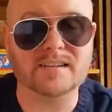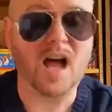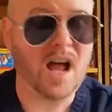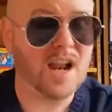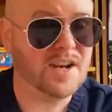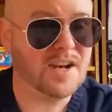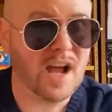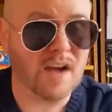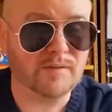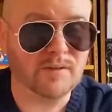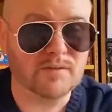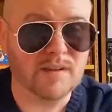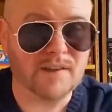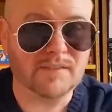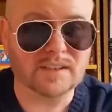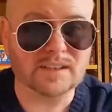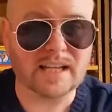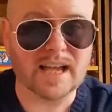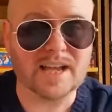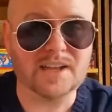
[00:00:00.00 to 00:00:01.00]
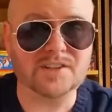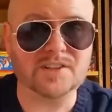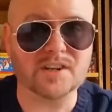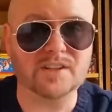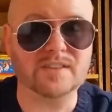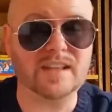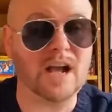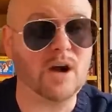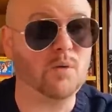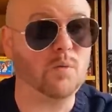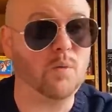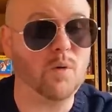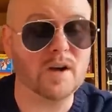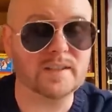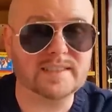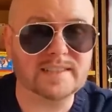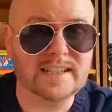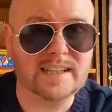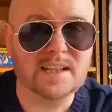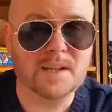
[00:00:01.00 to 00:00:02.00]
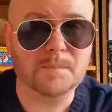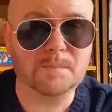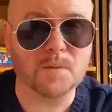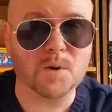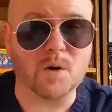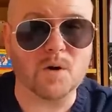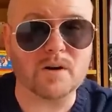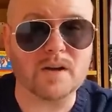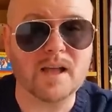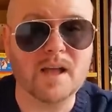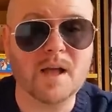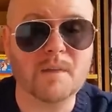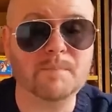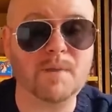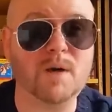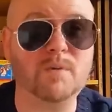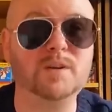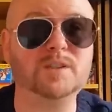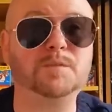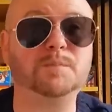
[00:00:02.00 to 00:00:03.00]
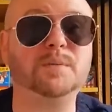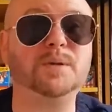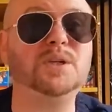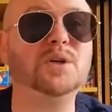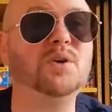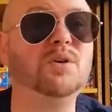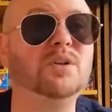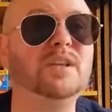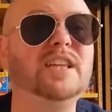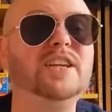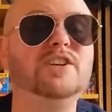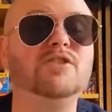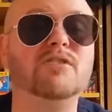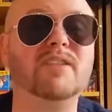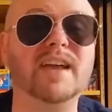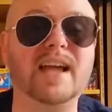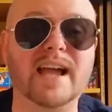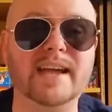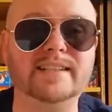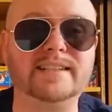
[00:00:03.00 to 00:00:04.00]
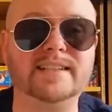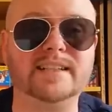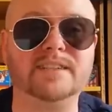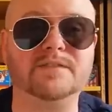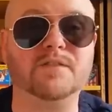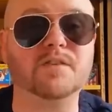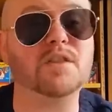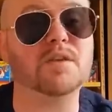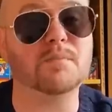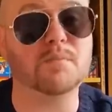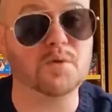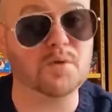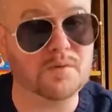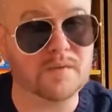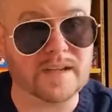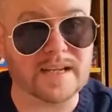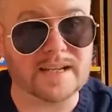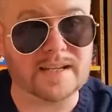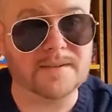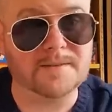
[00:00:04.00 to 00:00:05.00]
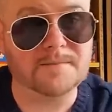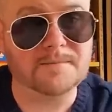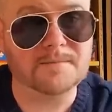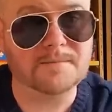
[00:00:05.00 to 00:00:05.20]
Another revelation that wasn't in the book but was purely created for the movie.